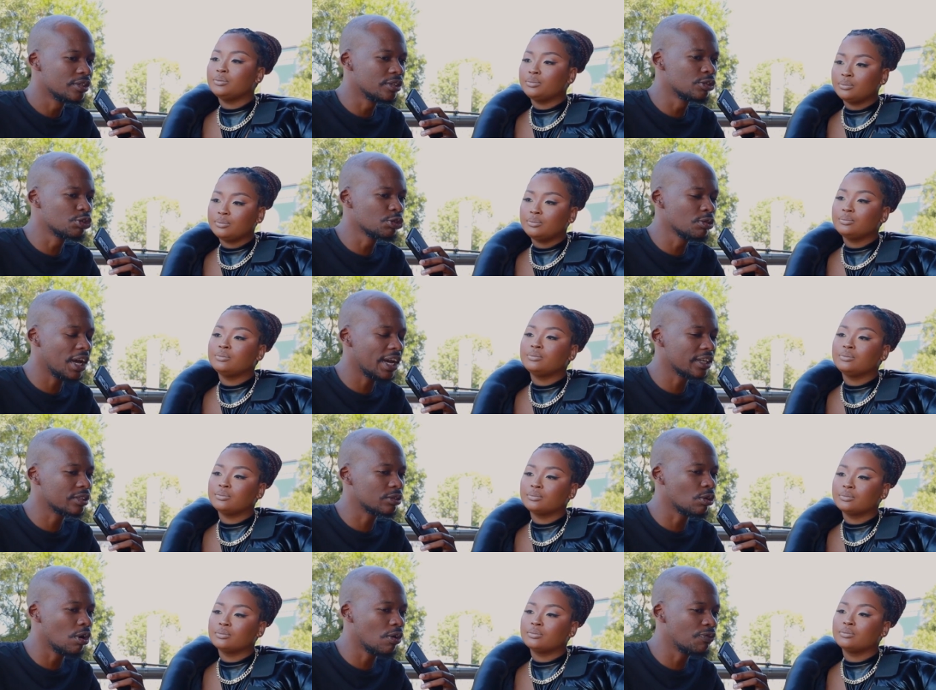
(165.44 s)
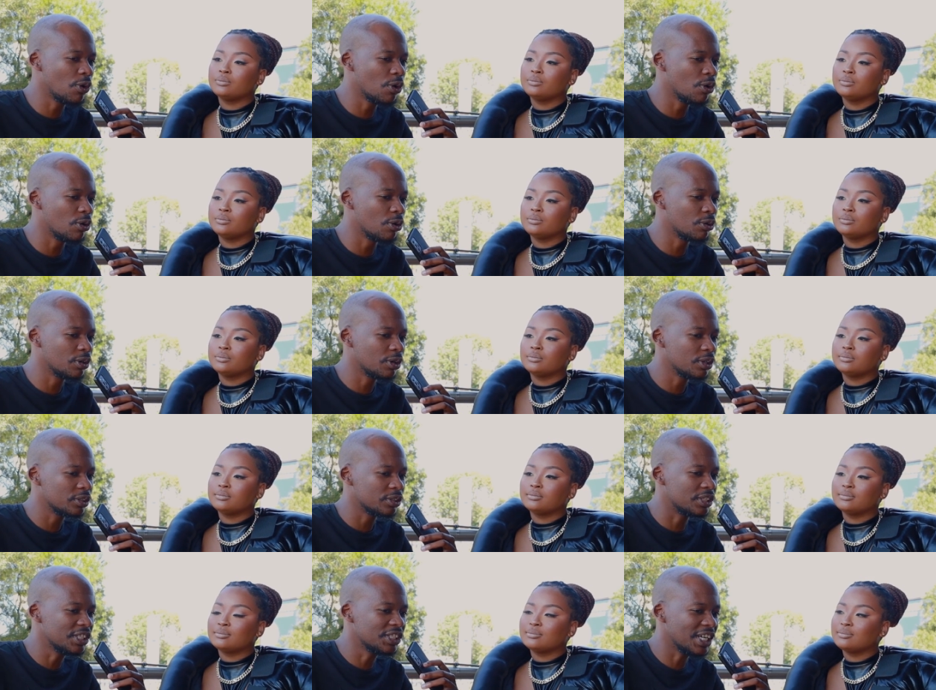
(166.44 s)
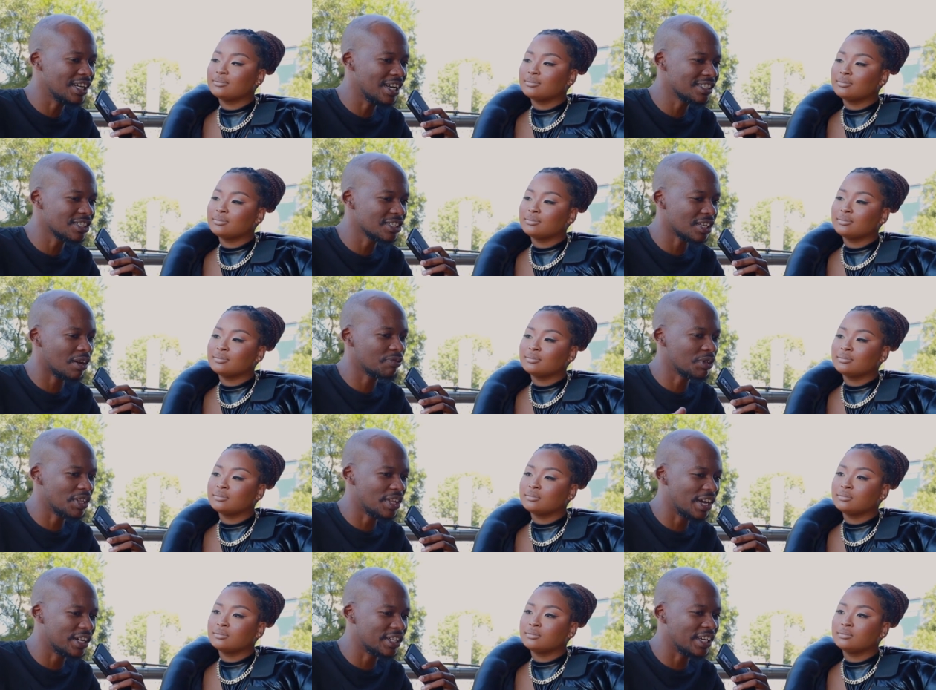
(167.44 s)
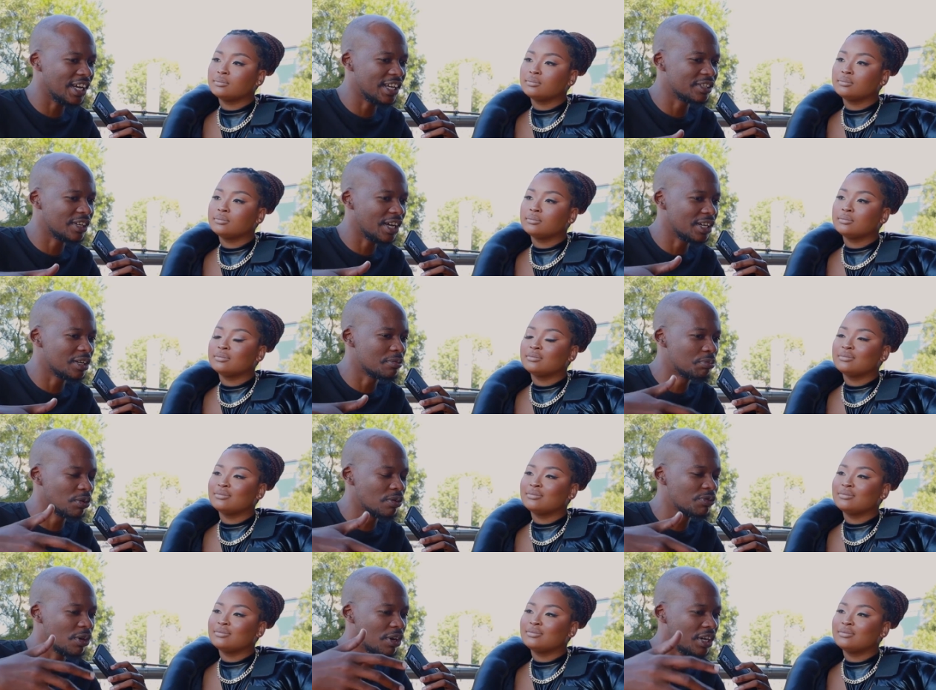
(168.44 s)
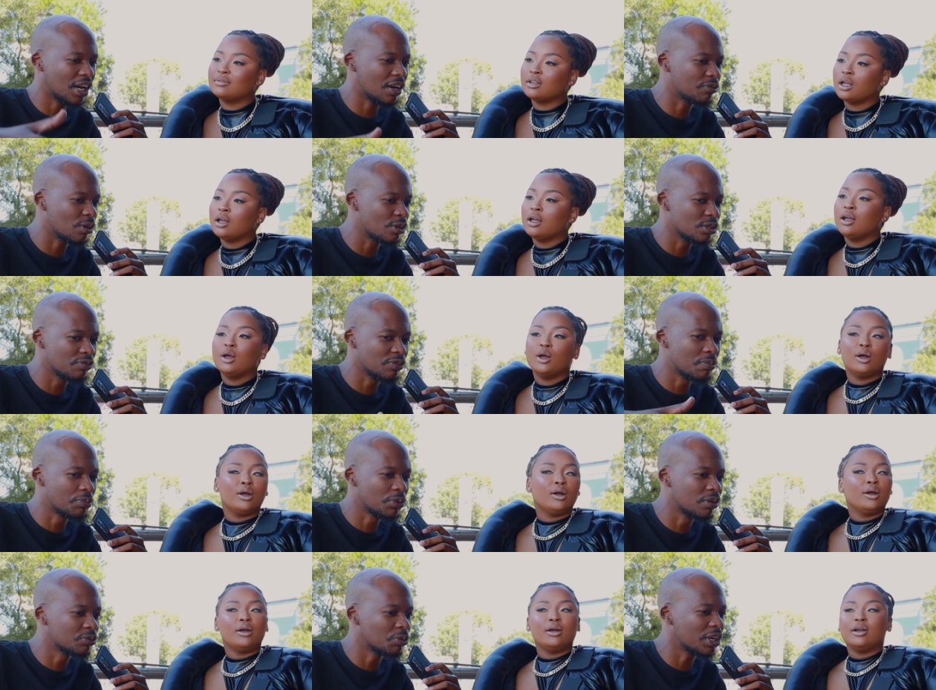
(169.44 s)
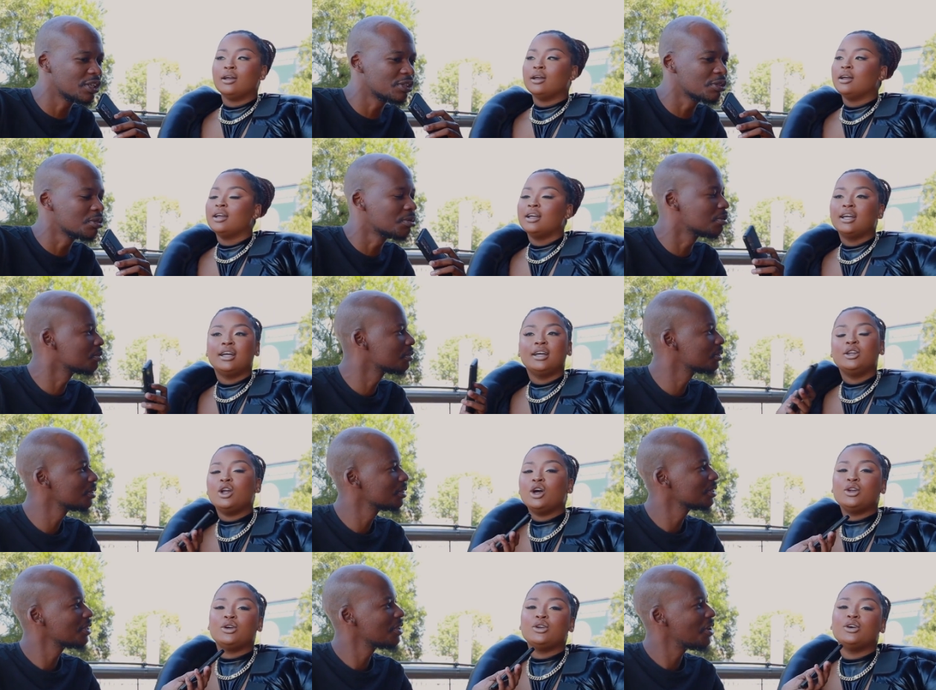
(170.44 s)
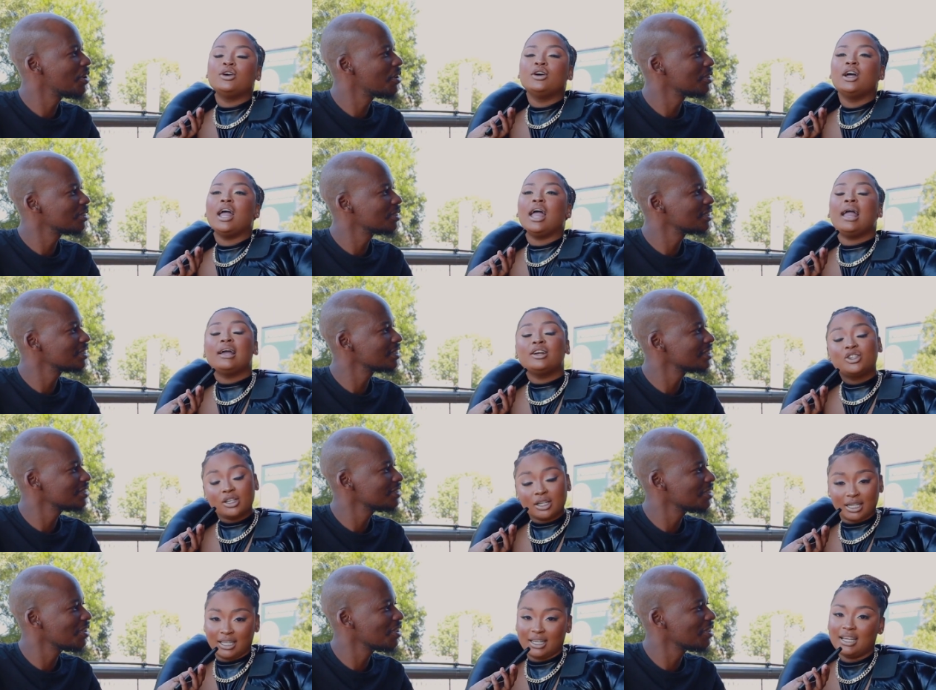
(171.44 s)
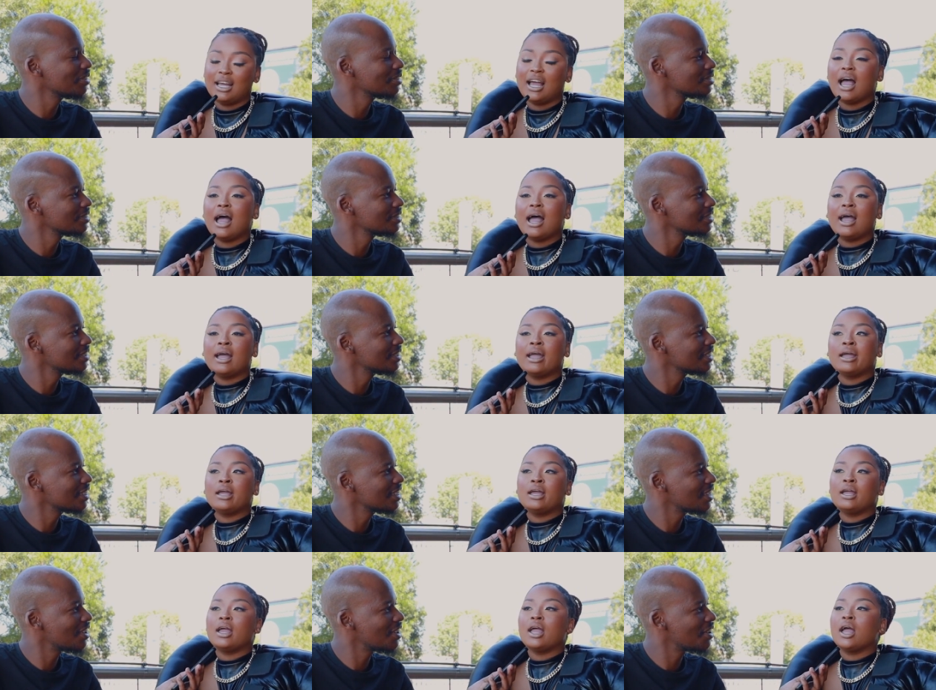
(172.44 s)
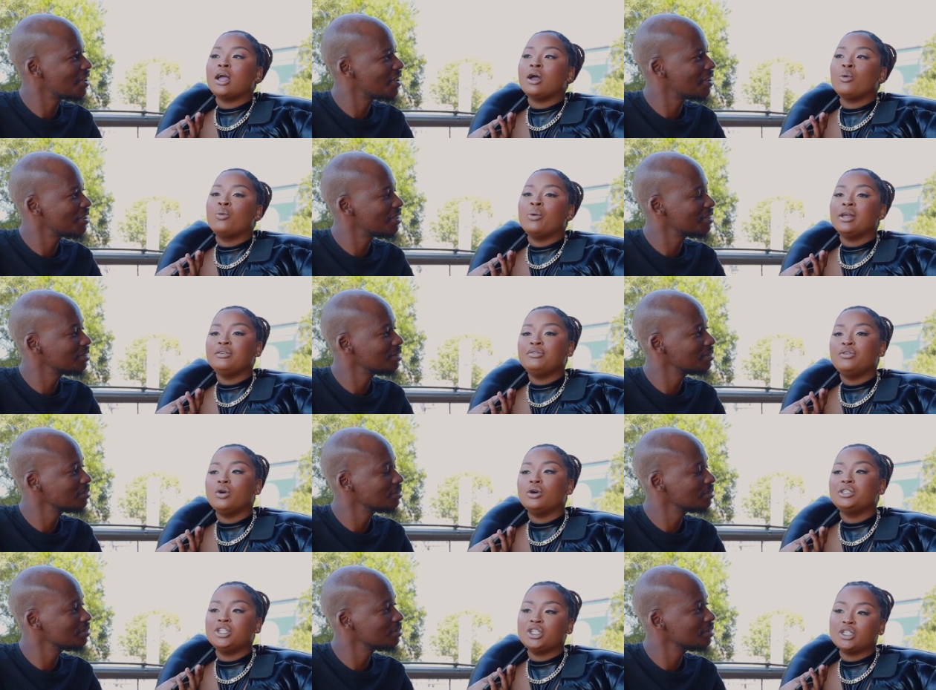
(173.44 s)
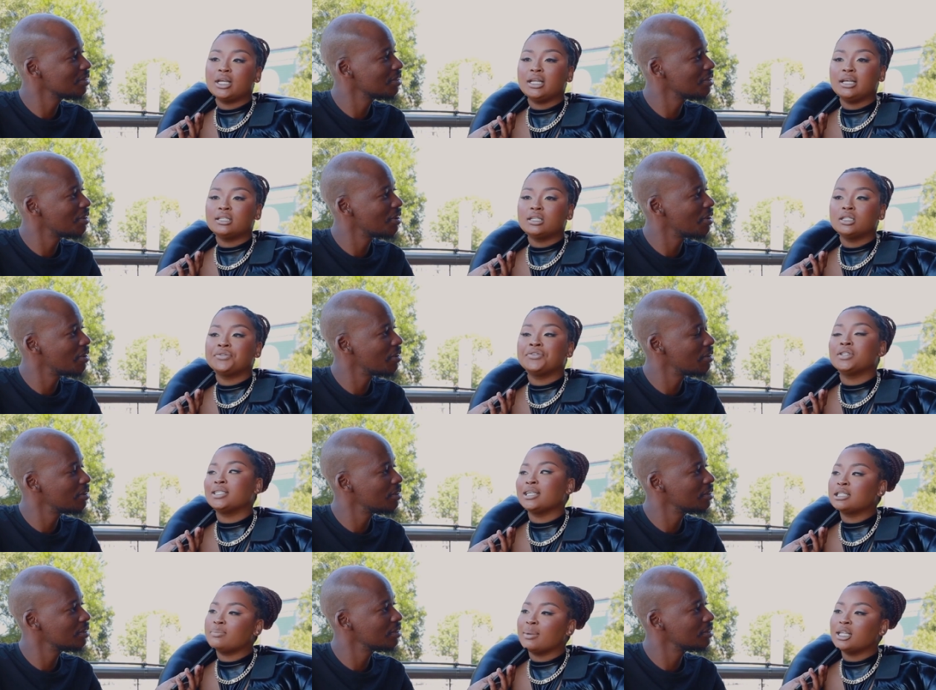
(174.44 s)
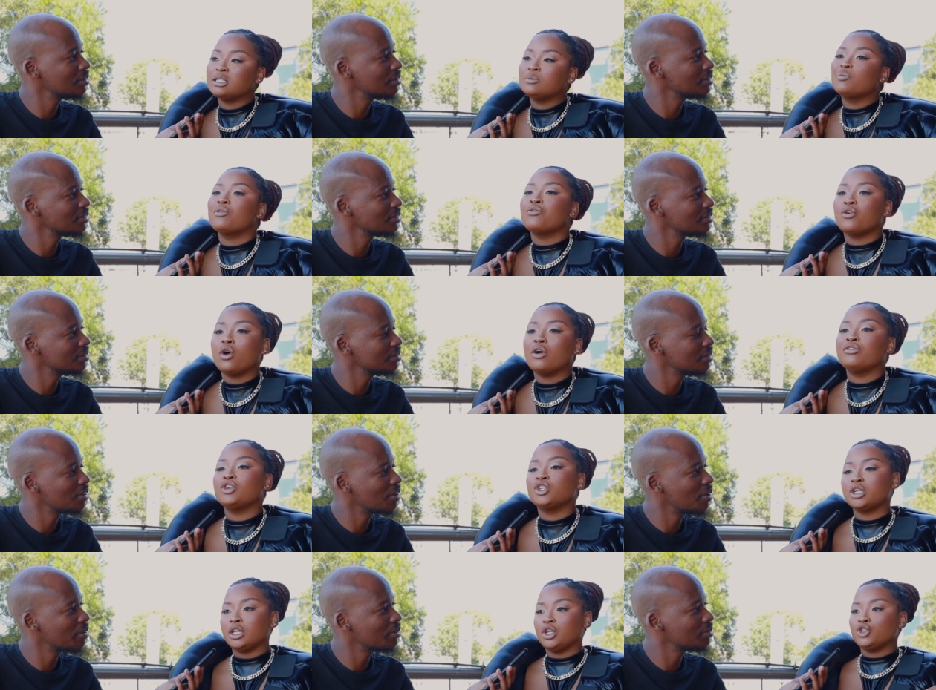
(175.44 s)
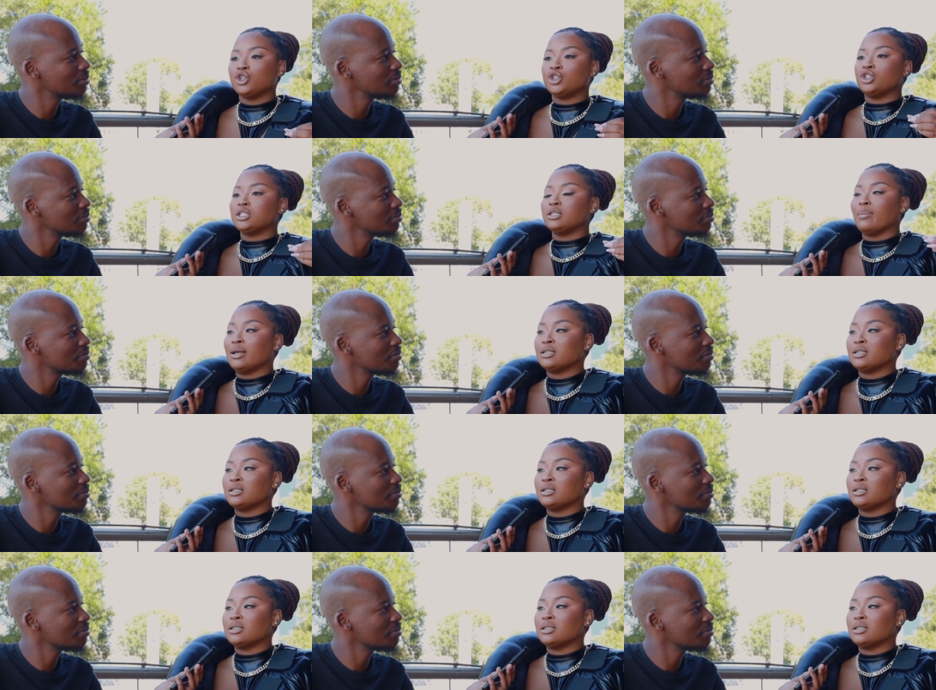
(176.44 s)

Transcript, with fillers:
Speaker 1: Did you like go for DJ lessons after that and, and improve your craft because you've improved. What did you do?
Speaker 2: No, no, no. Actually, I went for DJ lessons for six months before officially introducing